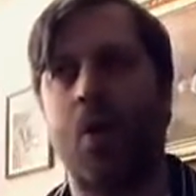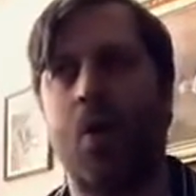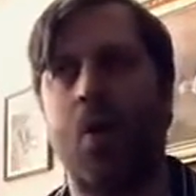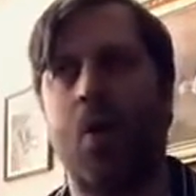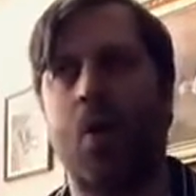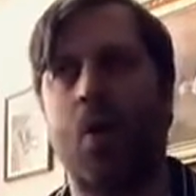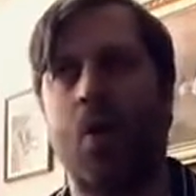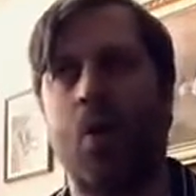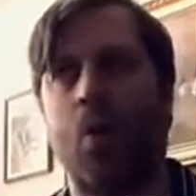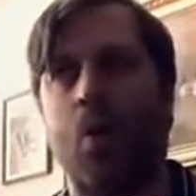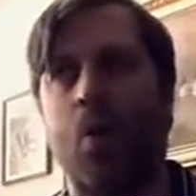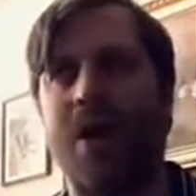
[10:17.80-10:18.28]

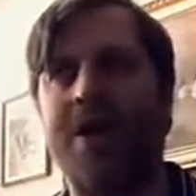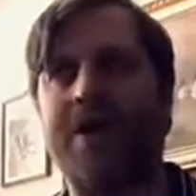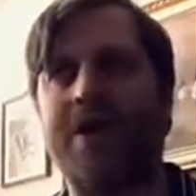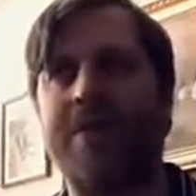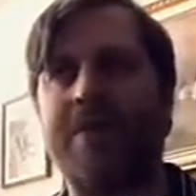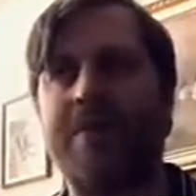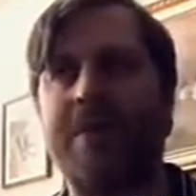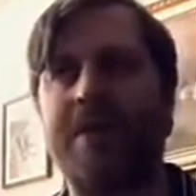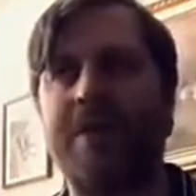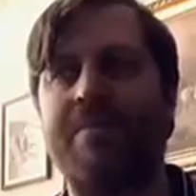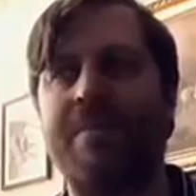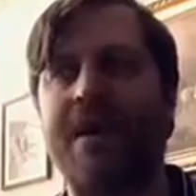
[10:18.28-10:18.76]
What did
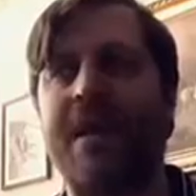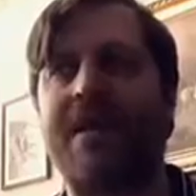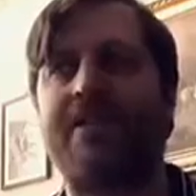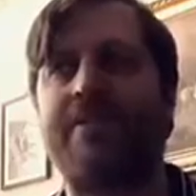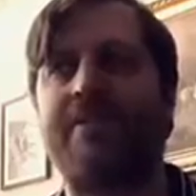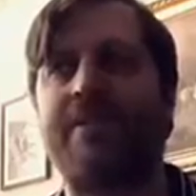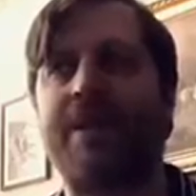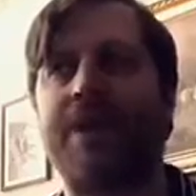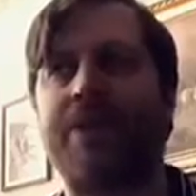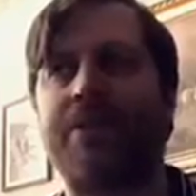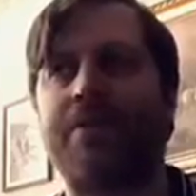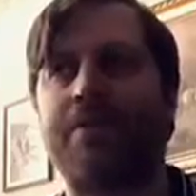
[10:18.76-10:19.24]
the
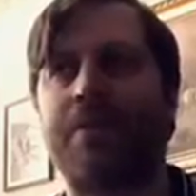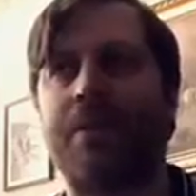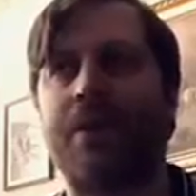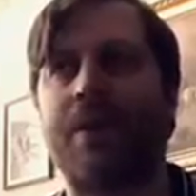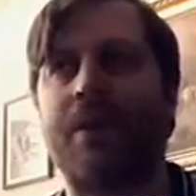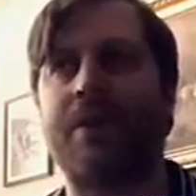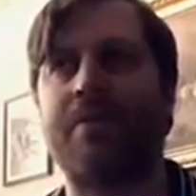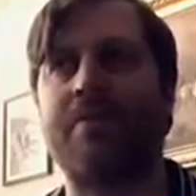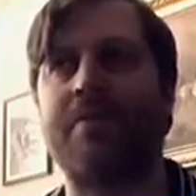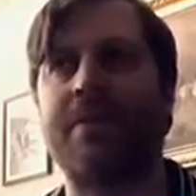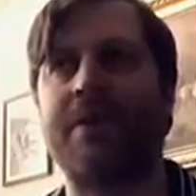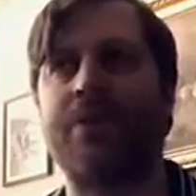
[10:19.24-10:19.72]
Emancipation
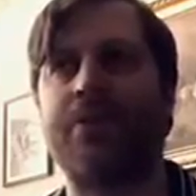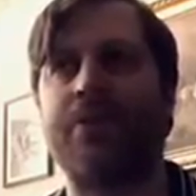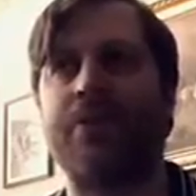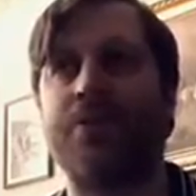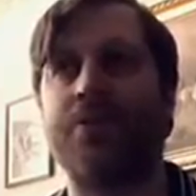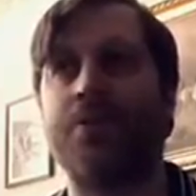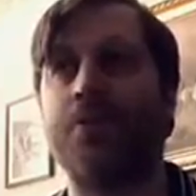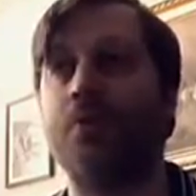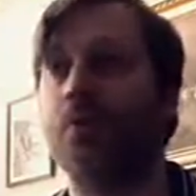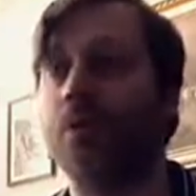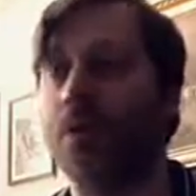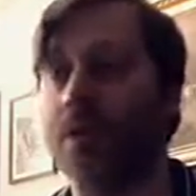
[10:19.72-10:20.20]
Proclamation
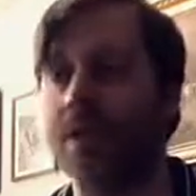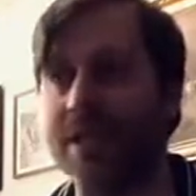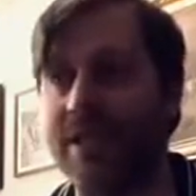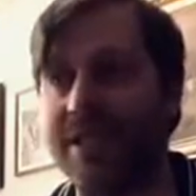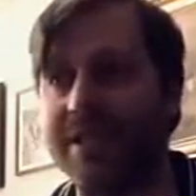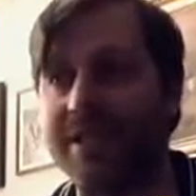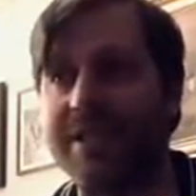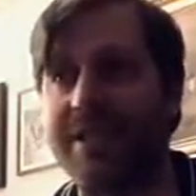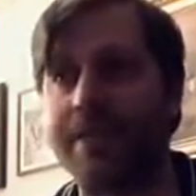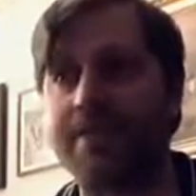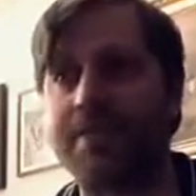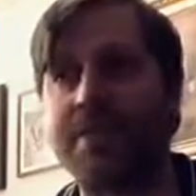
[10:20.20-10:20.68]
do? Well, it
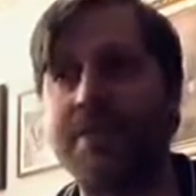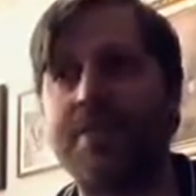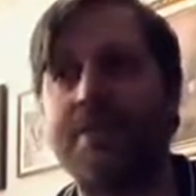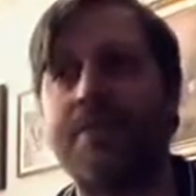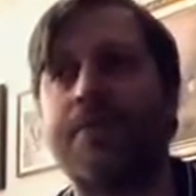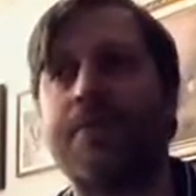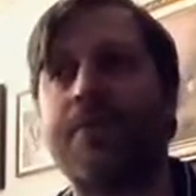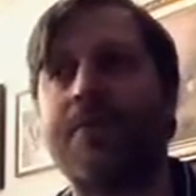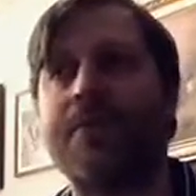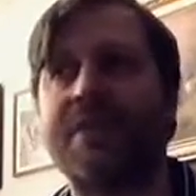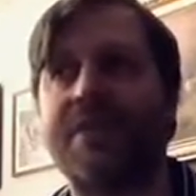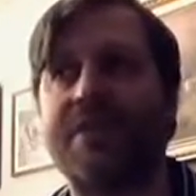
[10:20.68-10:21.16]
attempted to
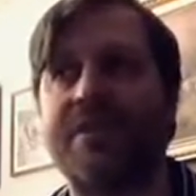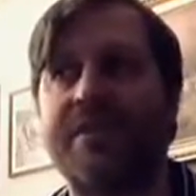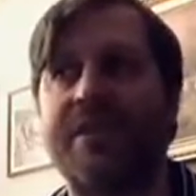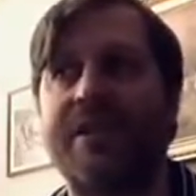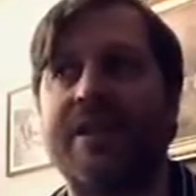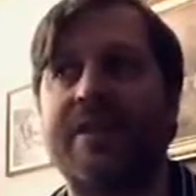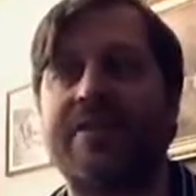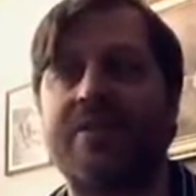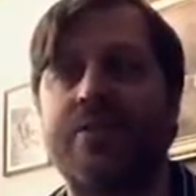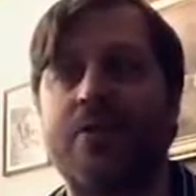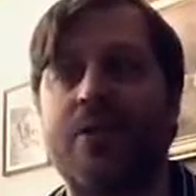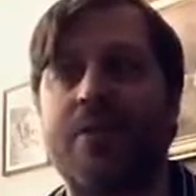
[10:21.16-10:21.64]
free the slaves
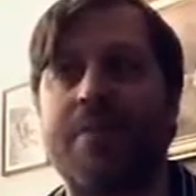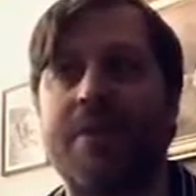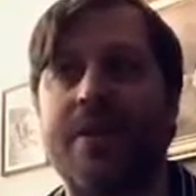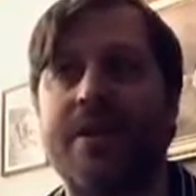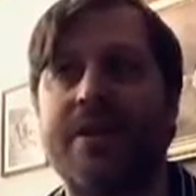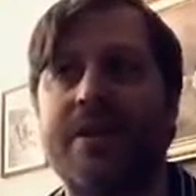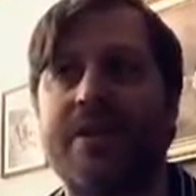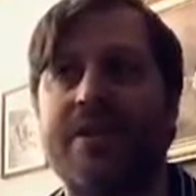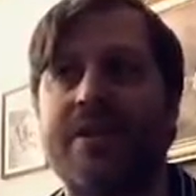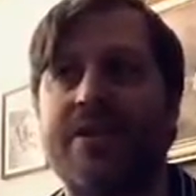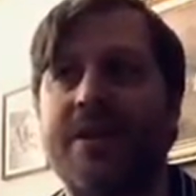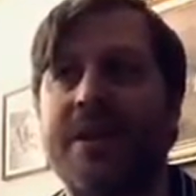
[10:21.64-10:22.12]
in the
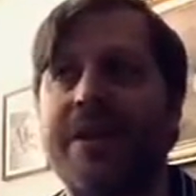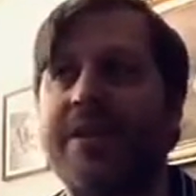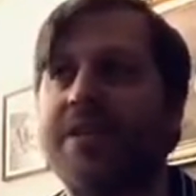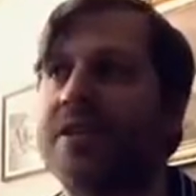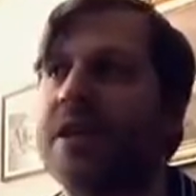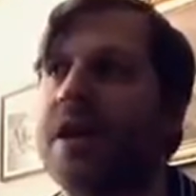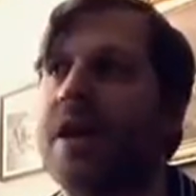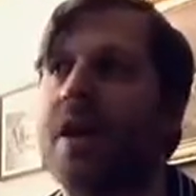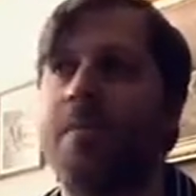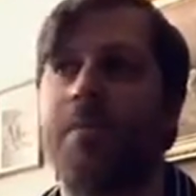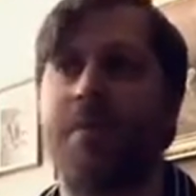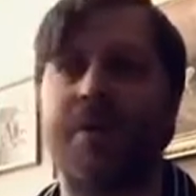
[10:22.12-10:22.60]
rebellious states,
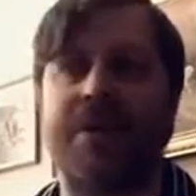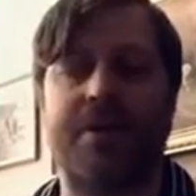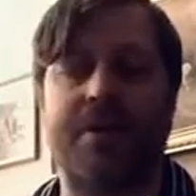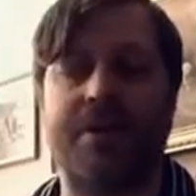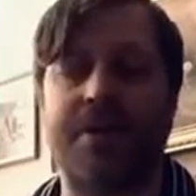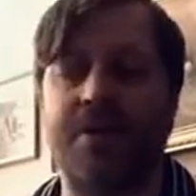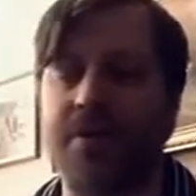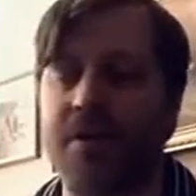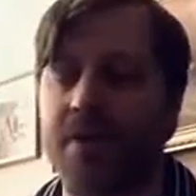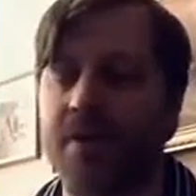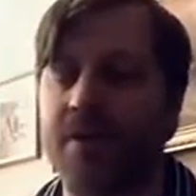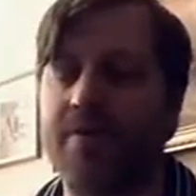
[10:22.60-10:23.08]
but
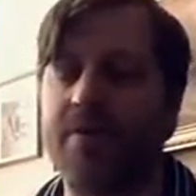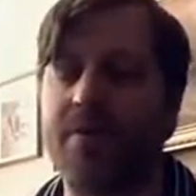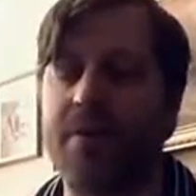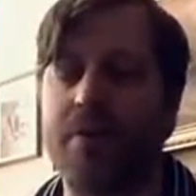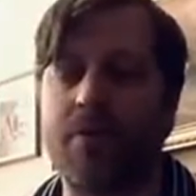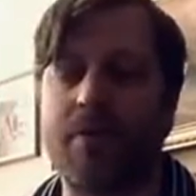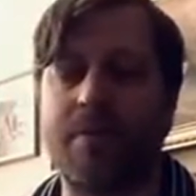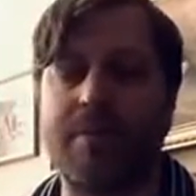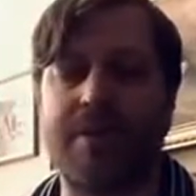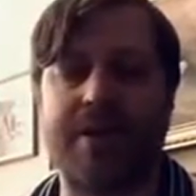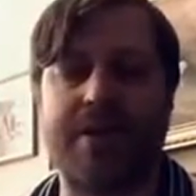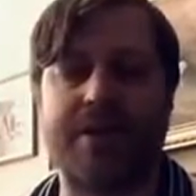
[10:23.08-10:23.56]
none of the
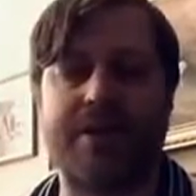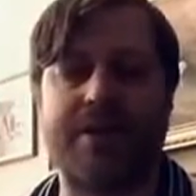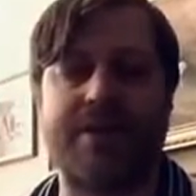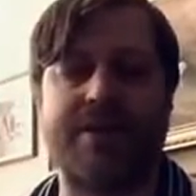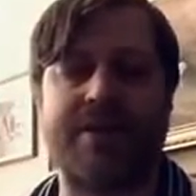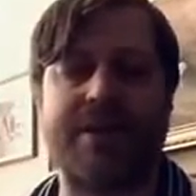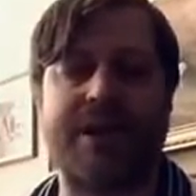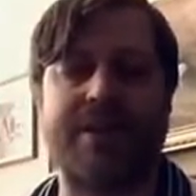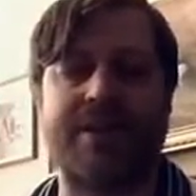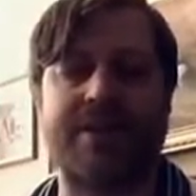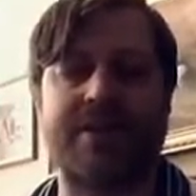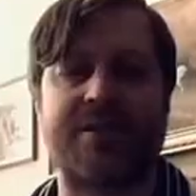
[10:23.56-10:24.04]
rebellious
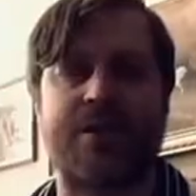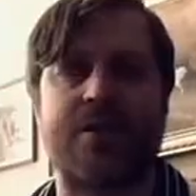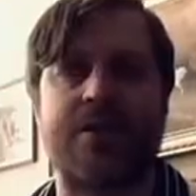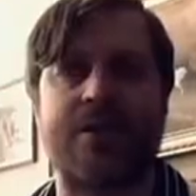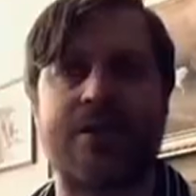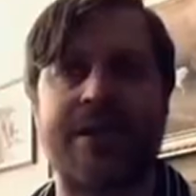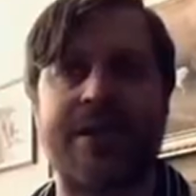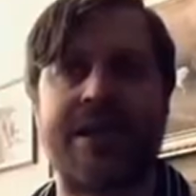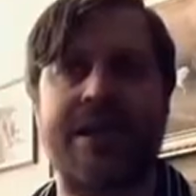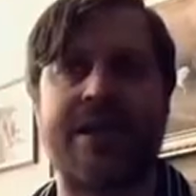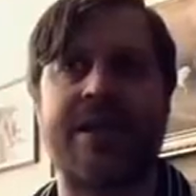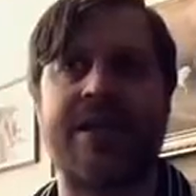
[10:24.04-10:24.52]
states saw
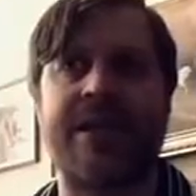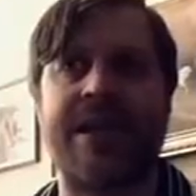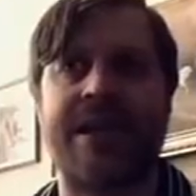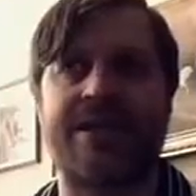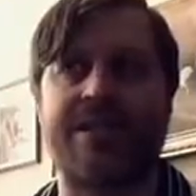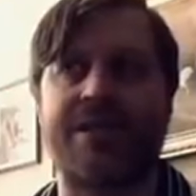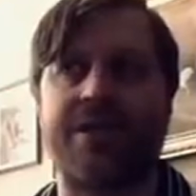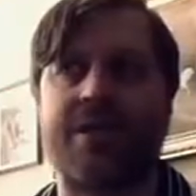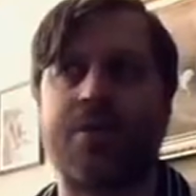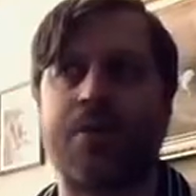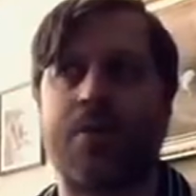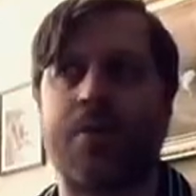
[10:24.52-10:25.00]
Lincoln as an
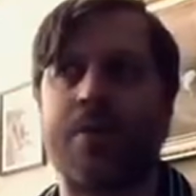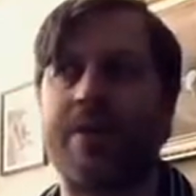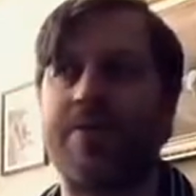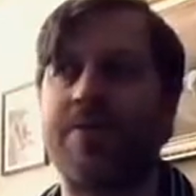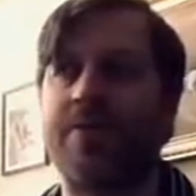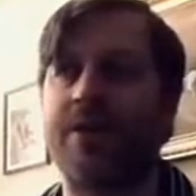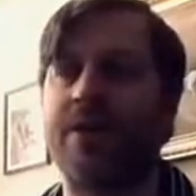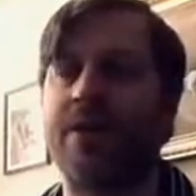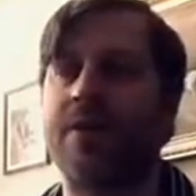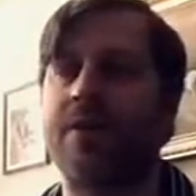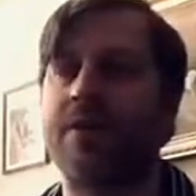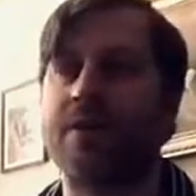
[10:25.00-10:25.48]
authority
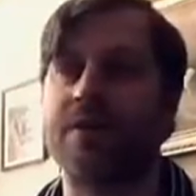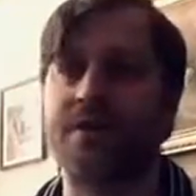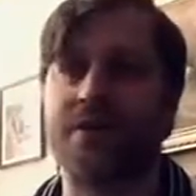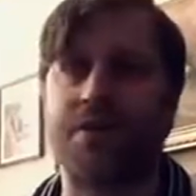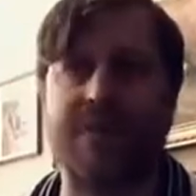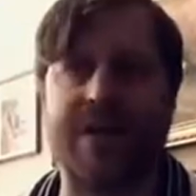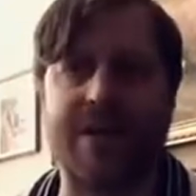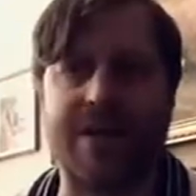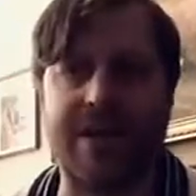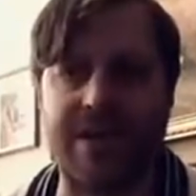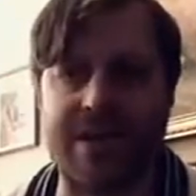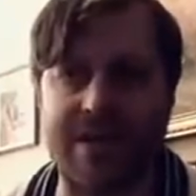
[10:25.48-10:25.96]
figure, so they
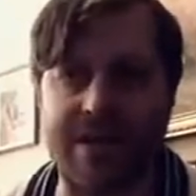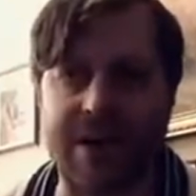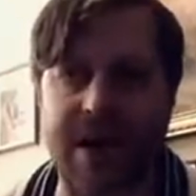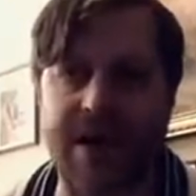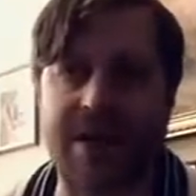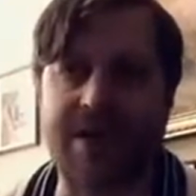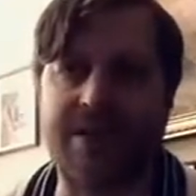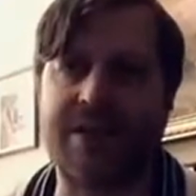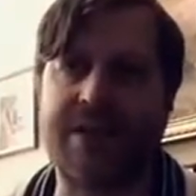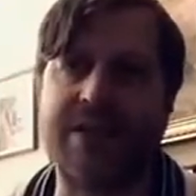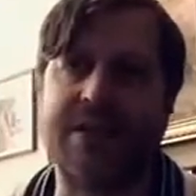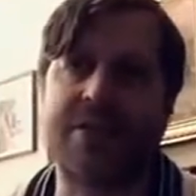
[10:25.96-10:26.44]
did not
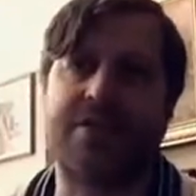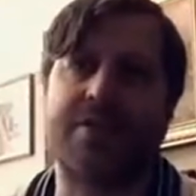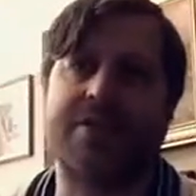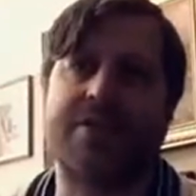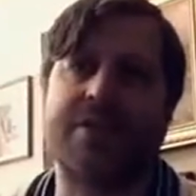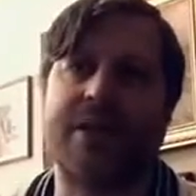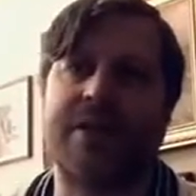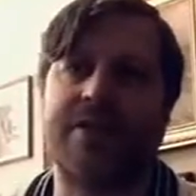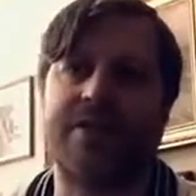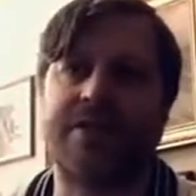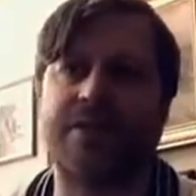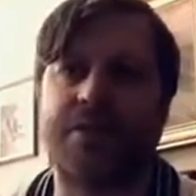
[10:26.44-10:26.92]
set their
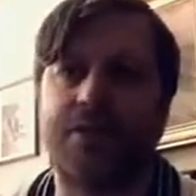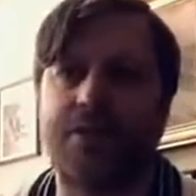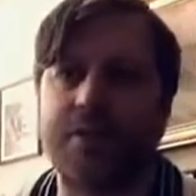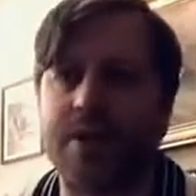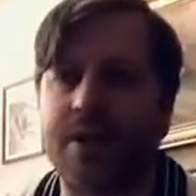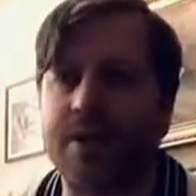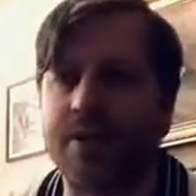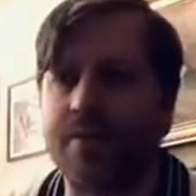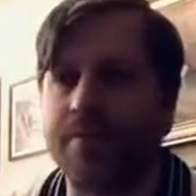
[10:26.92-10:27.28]
slaves free.